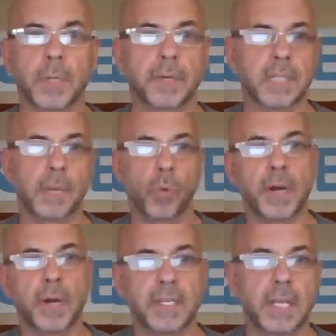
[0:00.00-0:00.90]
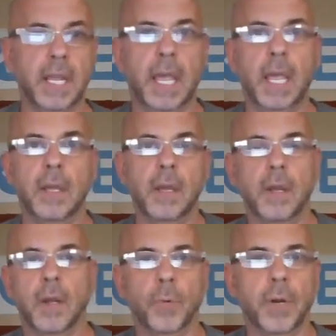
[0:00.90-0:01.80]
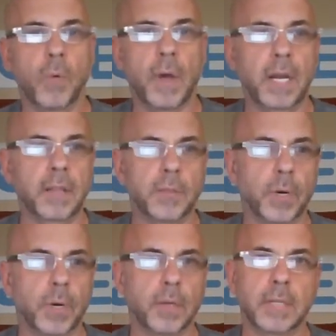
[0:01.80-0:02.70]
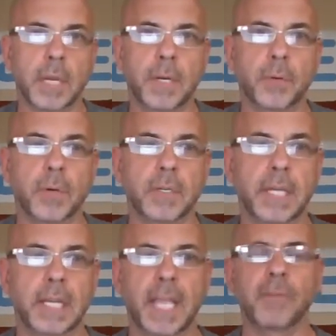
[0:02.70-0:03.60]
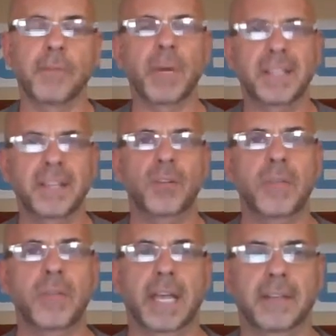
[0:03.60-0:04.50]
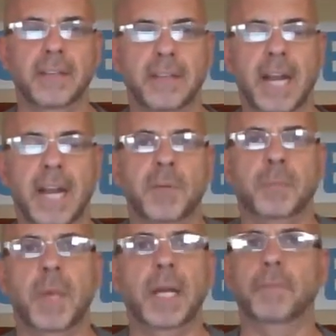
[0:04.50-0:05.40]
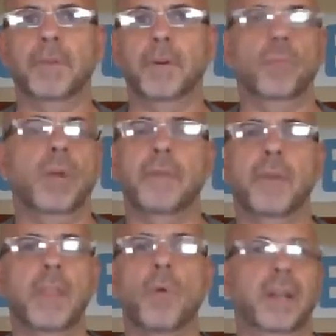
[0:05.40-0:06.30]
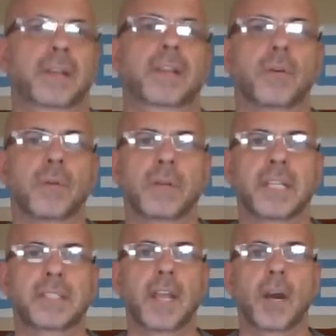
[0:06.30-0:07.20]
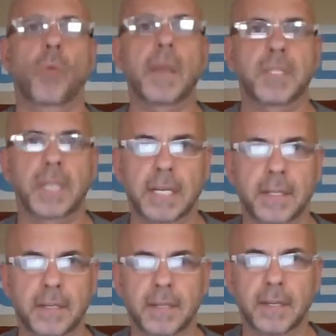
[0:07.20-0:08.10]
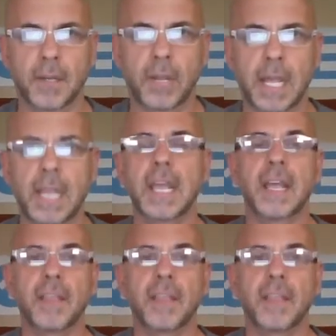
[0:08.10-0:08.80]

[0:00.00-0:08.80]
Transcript: But if someone wanted to say, hey, we don't want any of these weirdos coming into our site, they have a right to do that. And I respect them for whatever they want to do. It's their website. Okay?